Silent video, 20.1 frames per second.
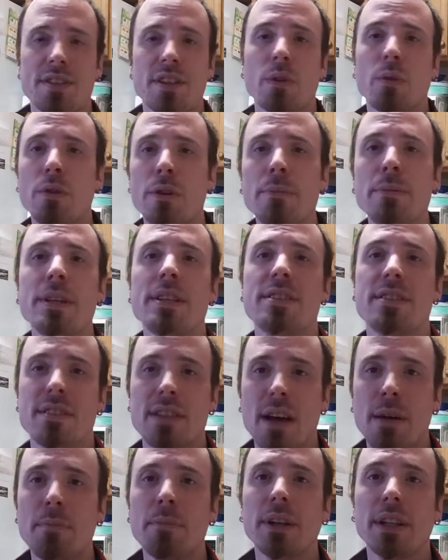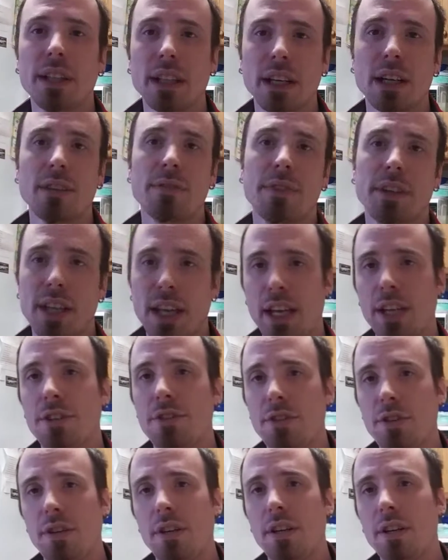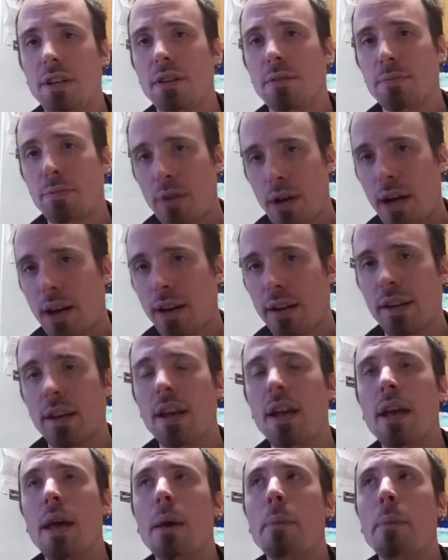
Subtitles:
There will be some clarification in your product,